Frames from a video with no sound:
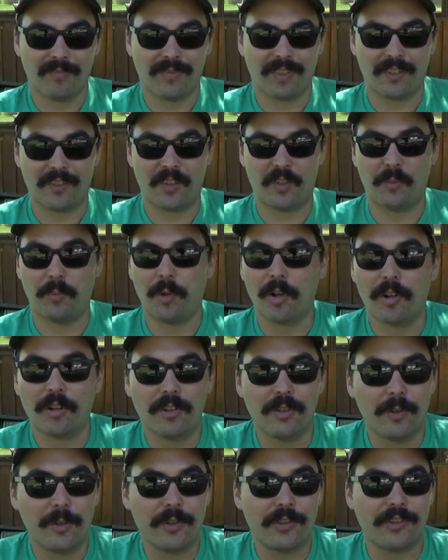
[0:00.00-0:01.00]
the
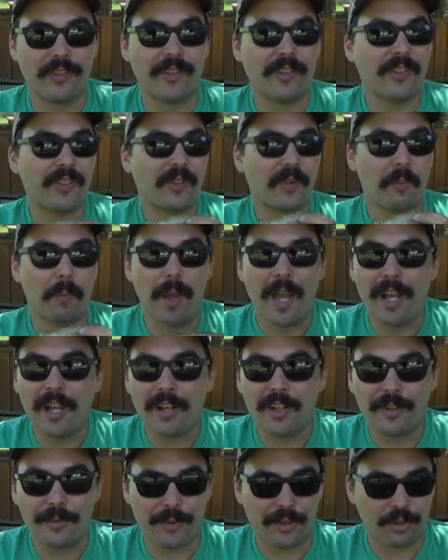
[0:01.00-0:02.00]
sparkles, the
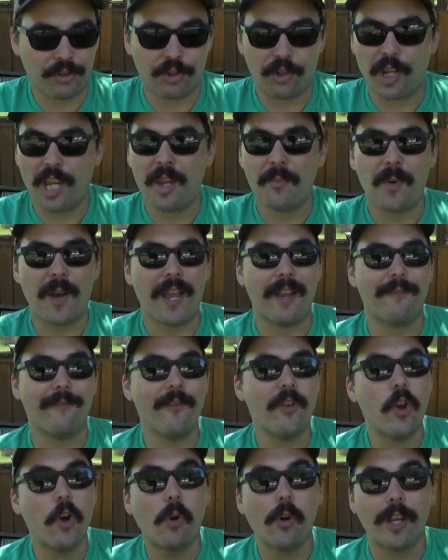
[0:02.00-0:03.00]
smell, the shape, I have
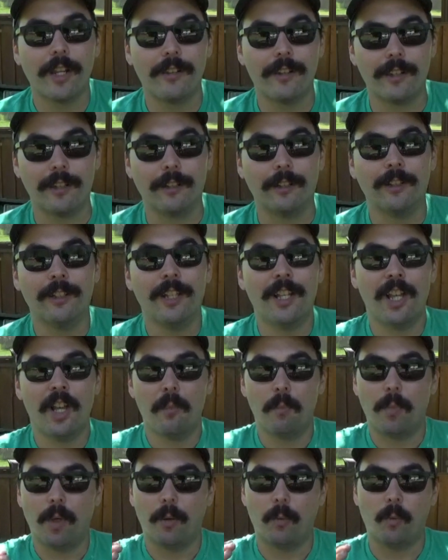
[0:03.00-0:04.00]
no idea.
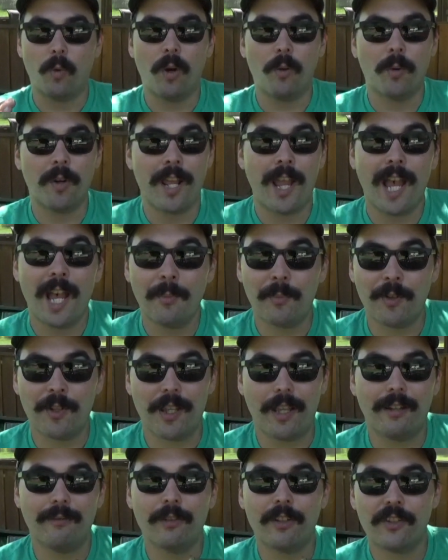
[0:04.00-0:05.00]
But what would
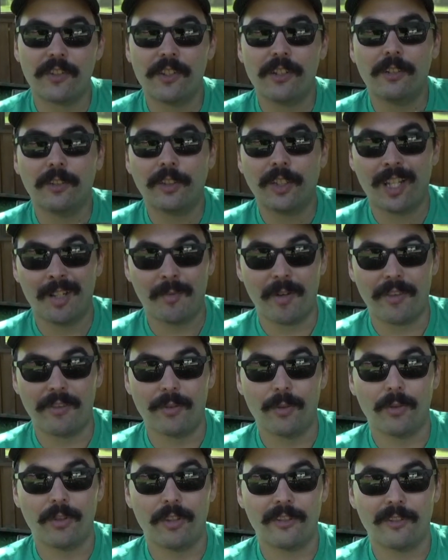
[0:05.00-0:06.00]
happen every single time I
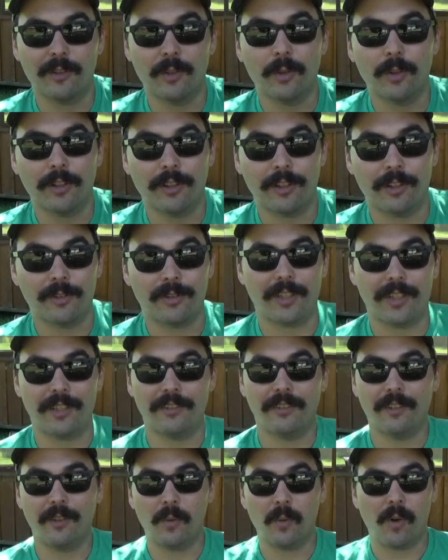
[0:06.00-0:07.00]
threw this lure out
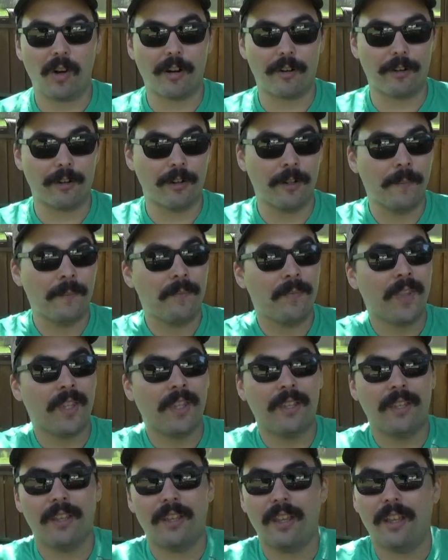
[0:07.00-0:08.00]
into the water
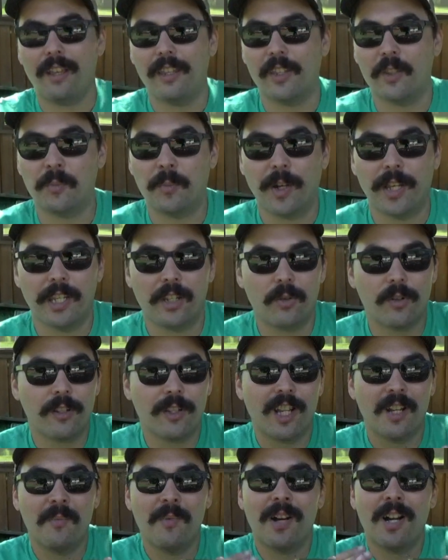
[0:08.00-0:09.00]
is pike would
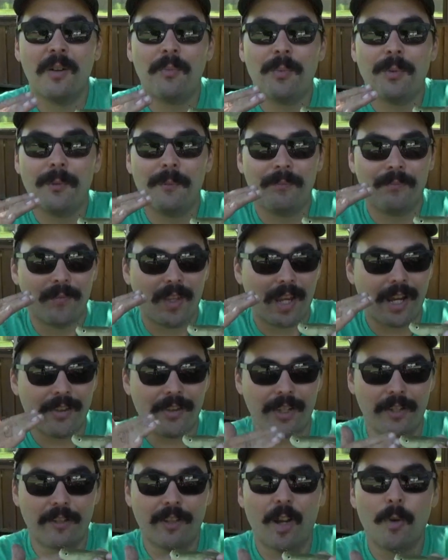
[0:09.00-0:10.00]
come up and
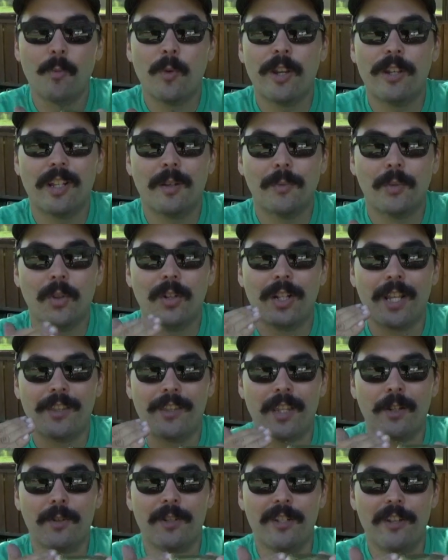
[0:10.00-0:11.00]
they'd come right up to it and
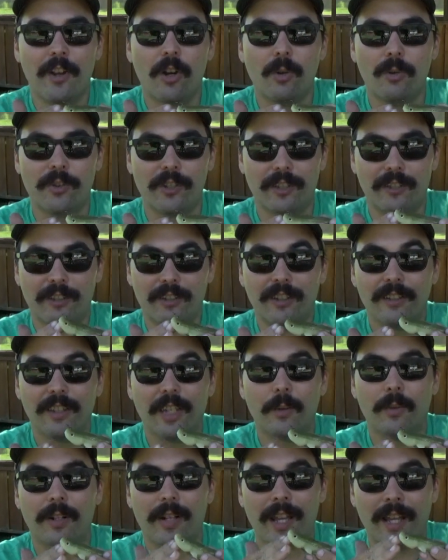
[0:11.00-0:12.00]
they would nose it. They
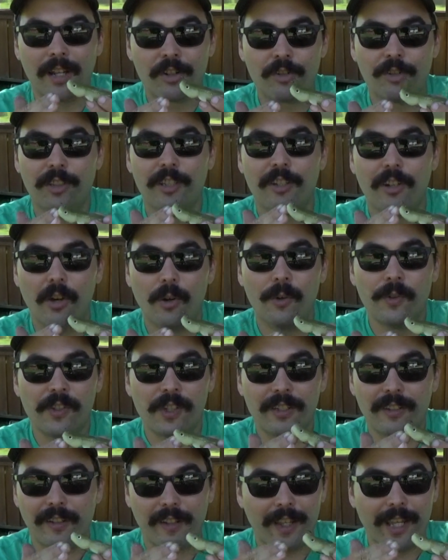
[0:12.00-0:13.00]
would actually nose
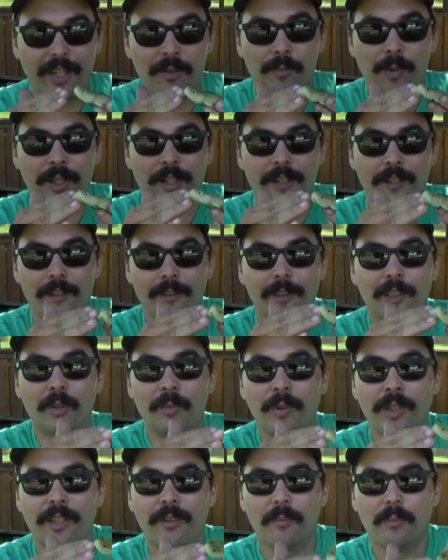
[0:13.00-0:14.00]
it, headbutt it a little
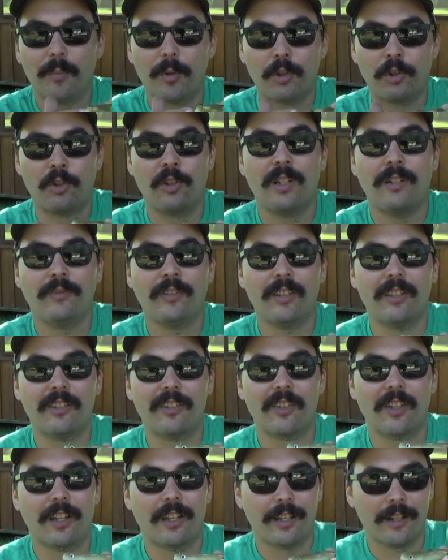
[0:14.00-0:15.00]
bit, push it off to the
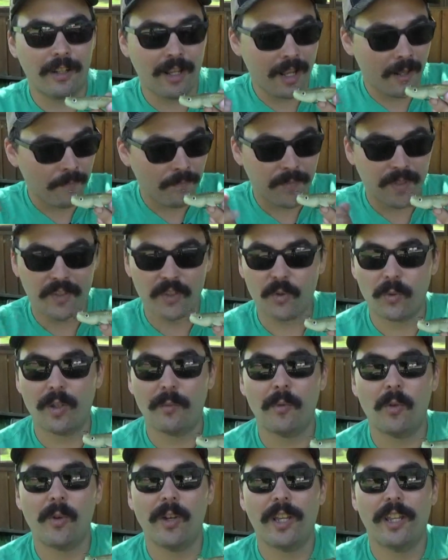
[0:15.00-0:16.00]
side,
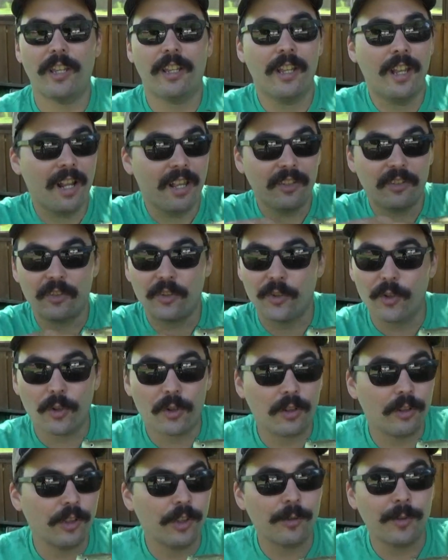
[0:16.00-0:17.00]
swim away,
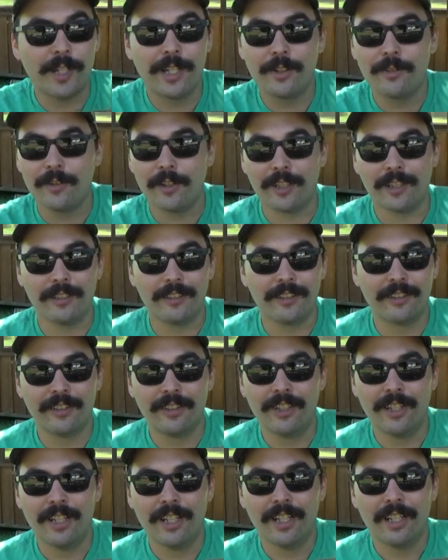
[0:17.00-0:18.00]
circle around it,
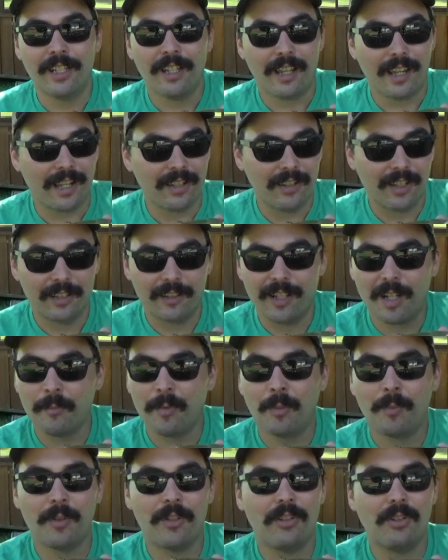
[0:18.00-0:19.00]
and then come
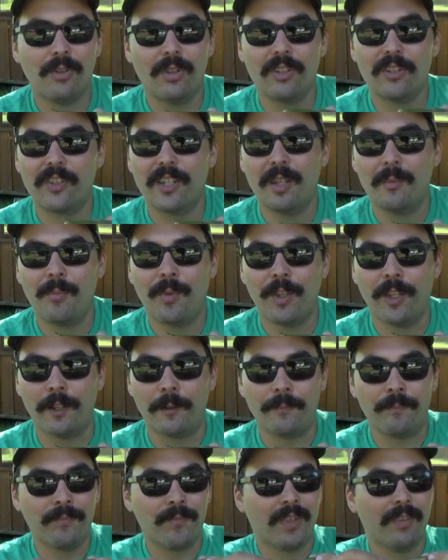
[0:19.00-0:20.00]
up and do the same
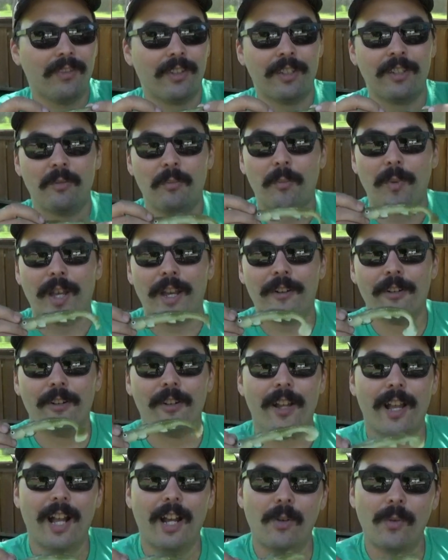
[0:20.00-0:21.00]
thing. Didn't matter
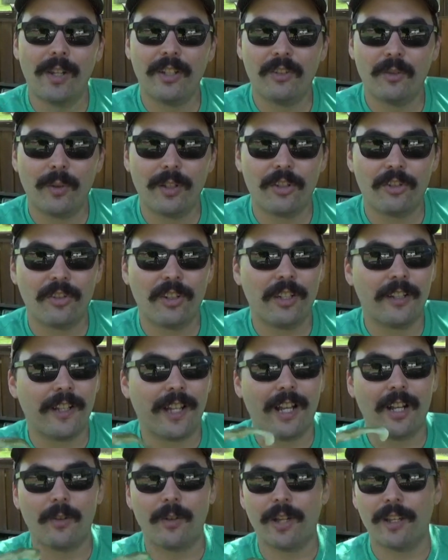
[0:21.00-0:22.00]
how I twitched it,
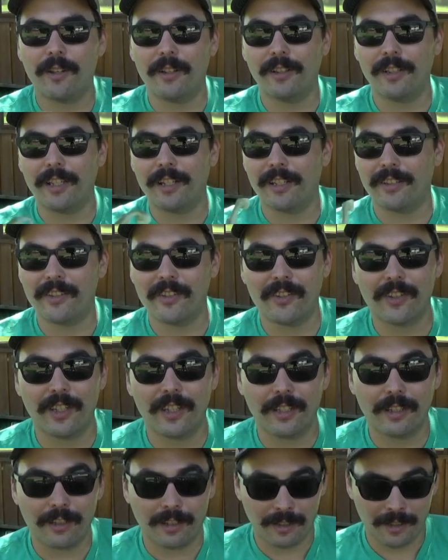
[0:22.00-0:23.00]
how I let it
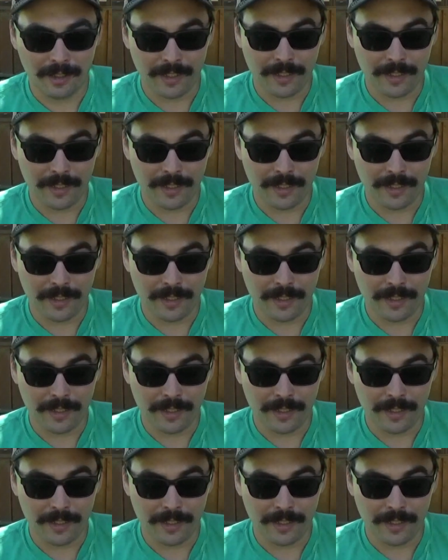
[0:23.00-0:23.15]
sink.